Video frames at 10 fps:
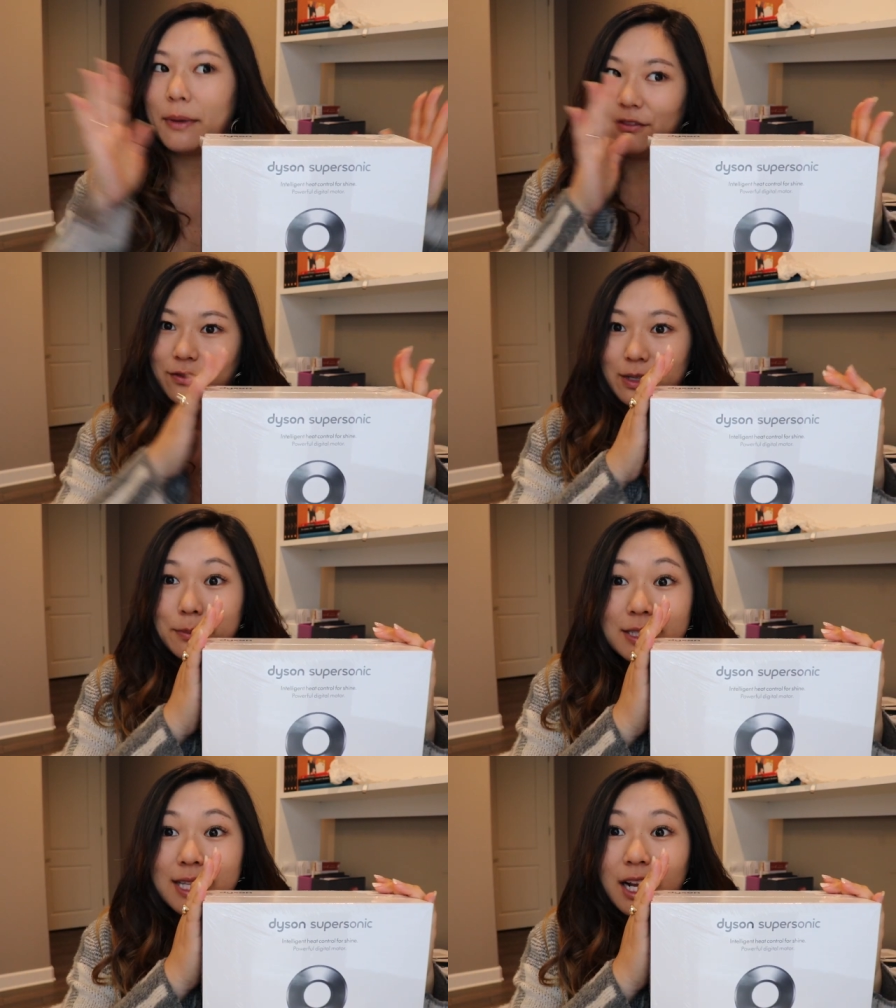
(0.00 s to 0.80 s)
but
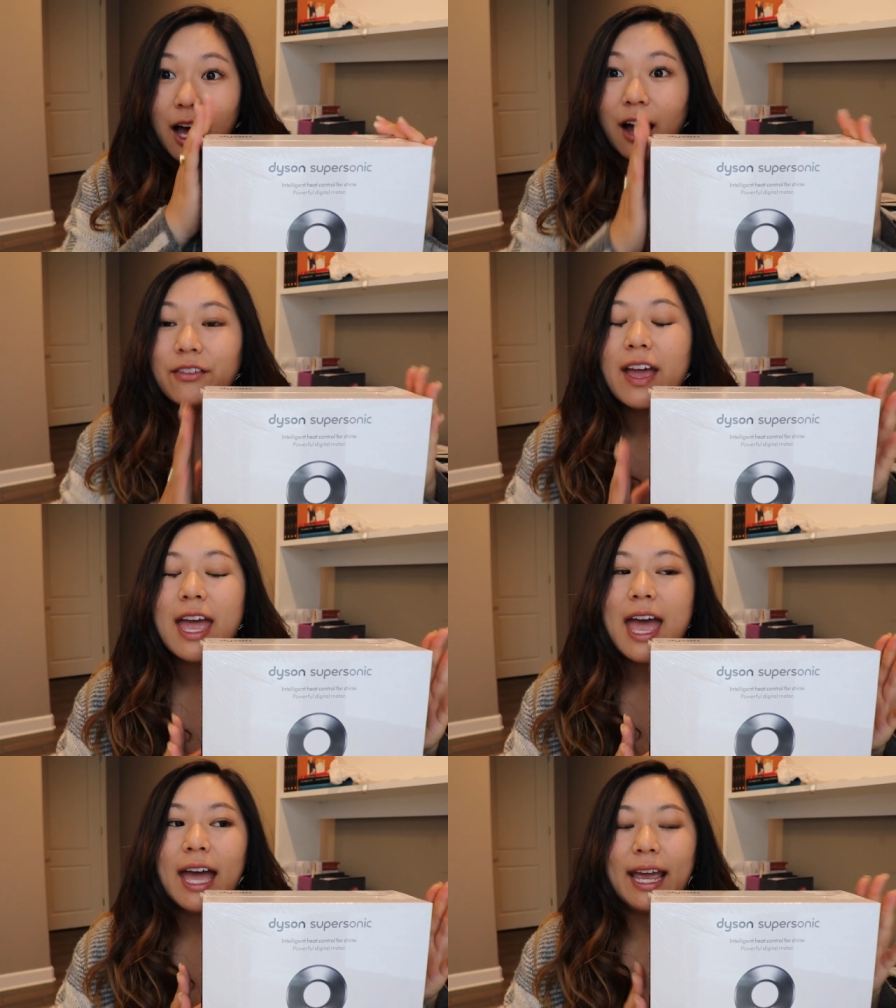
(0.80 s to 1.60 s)
15% off
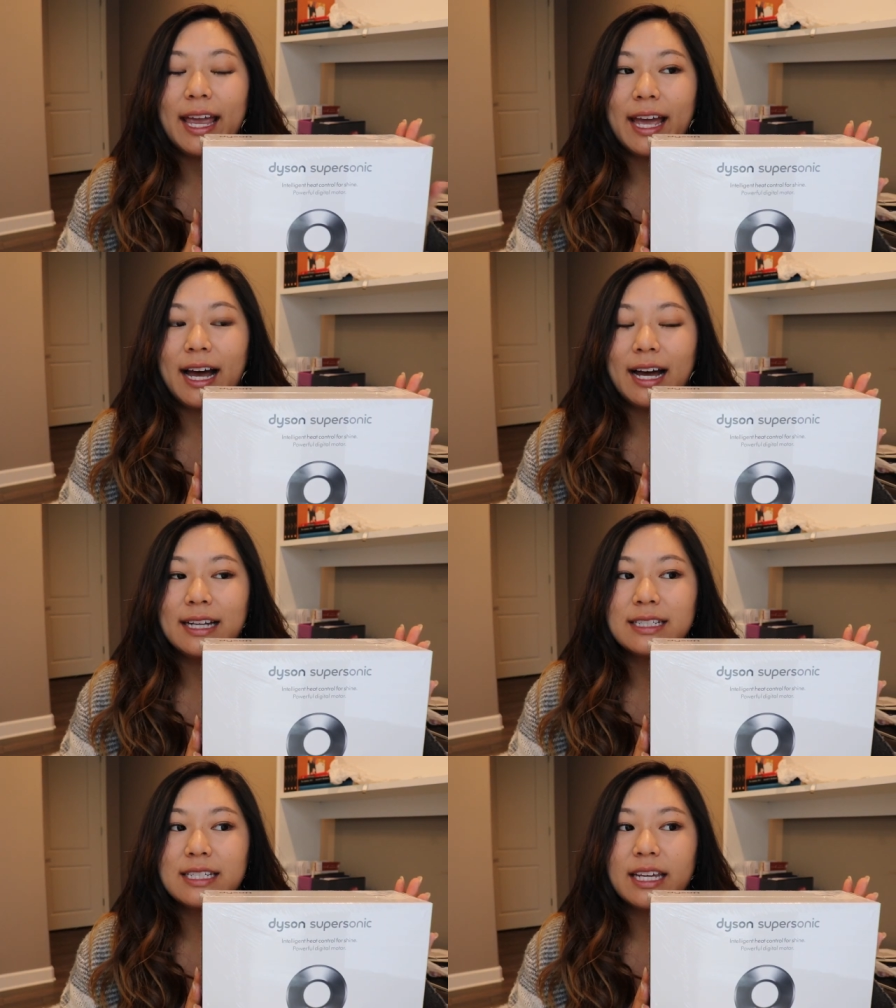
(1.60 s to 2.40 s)

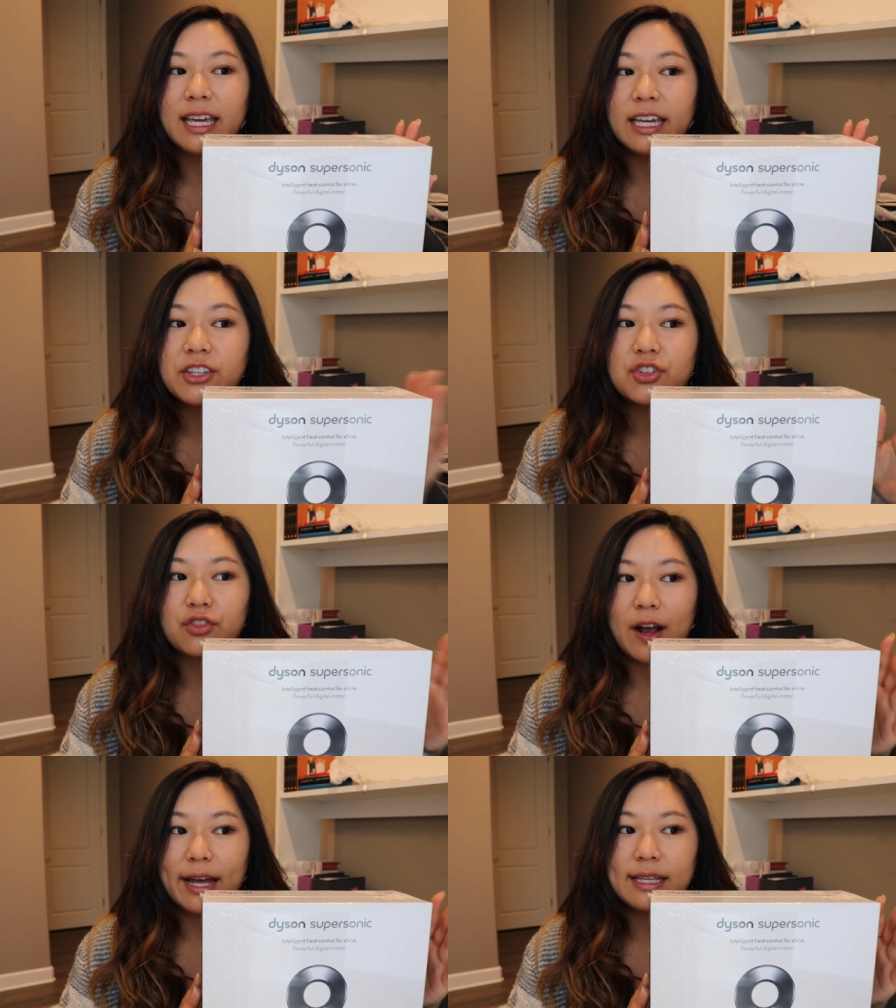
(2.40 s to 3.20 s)
and it
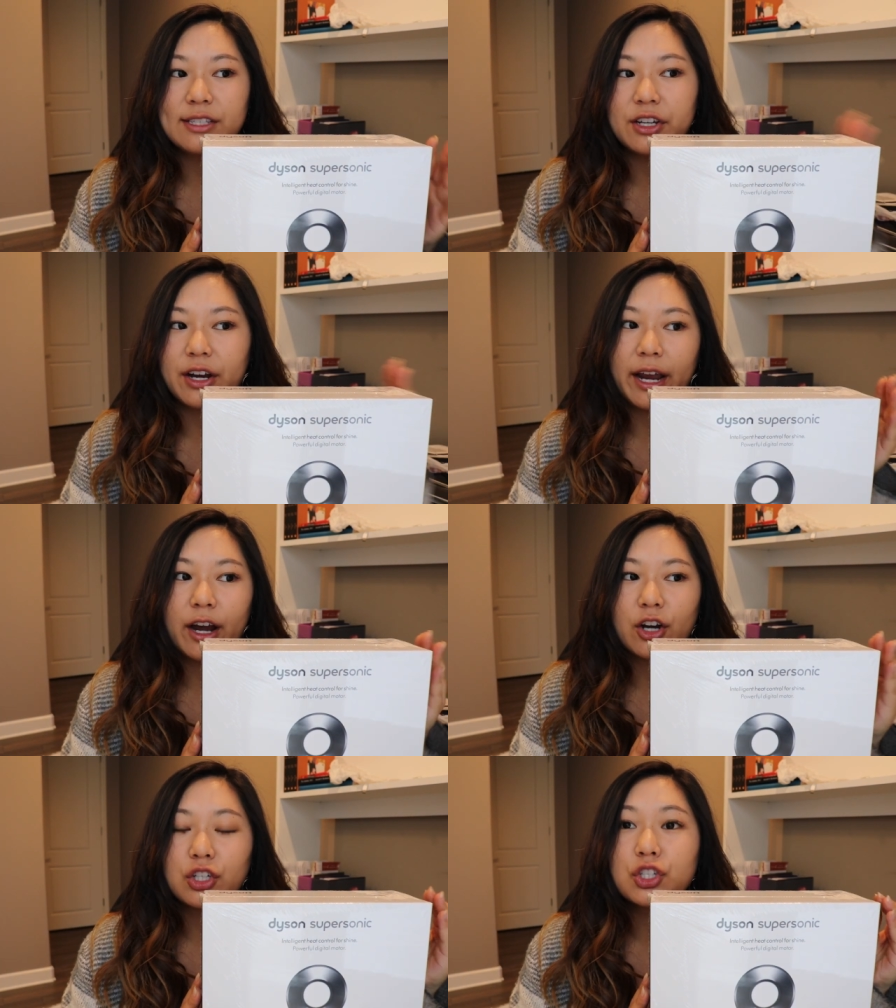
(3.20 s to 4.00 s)
dries your
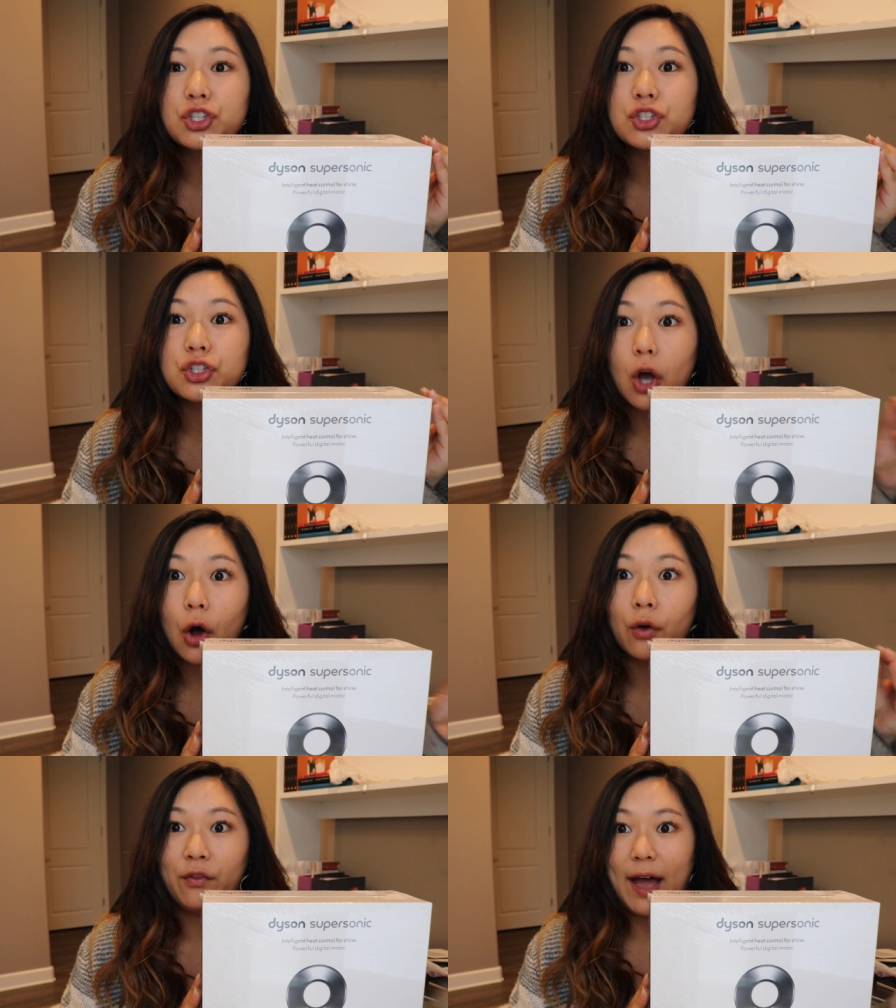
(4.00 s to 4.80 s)
hair
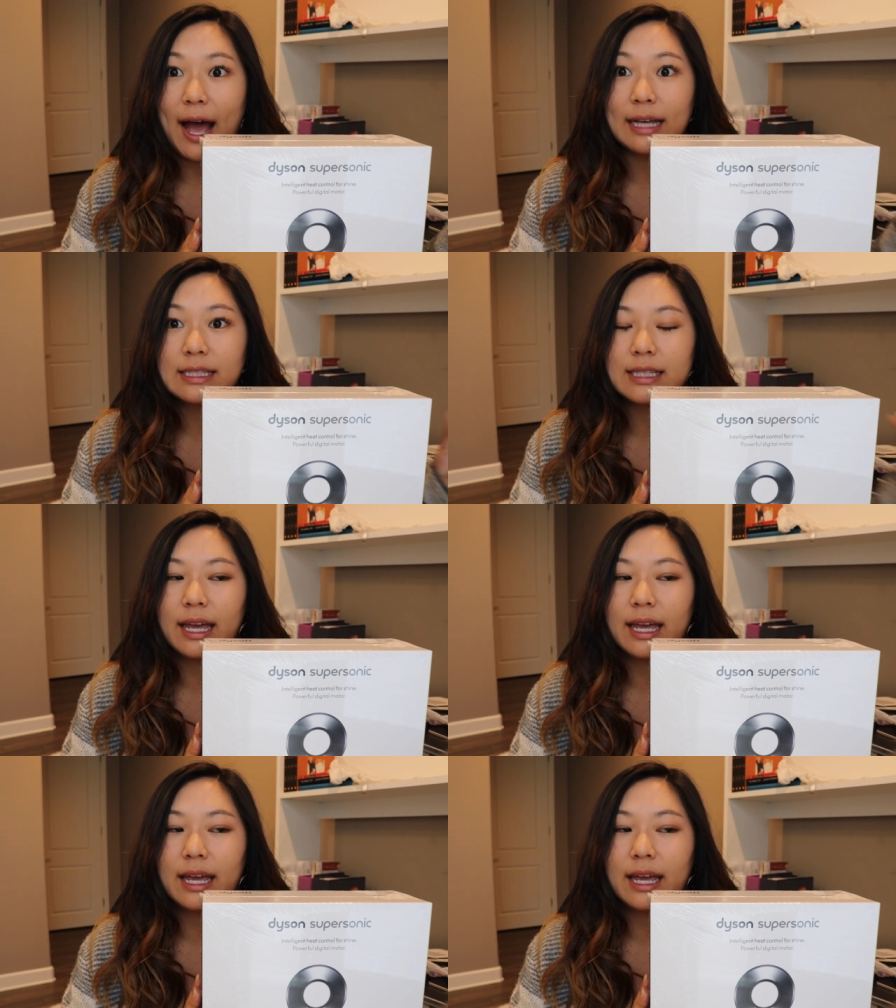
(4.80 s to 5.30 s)
so fast.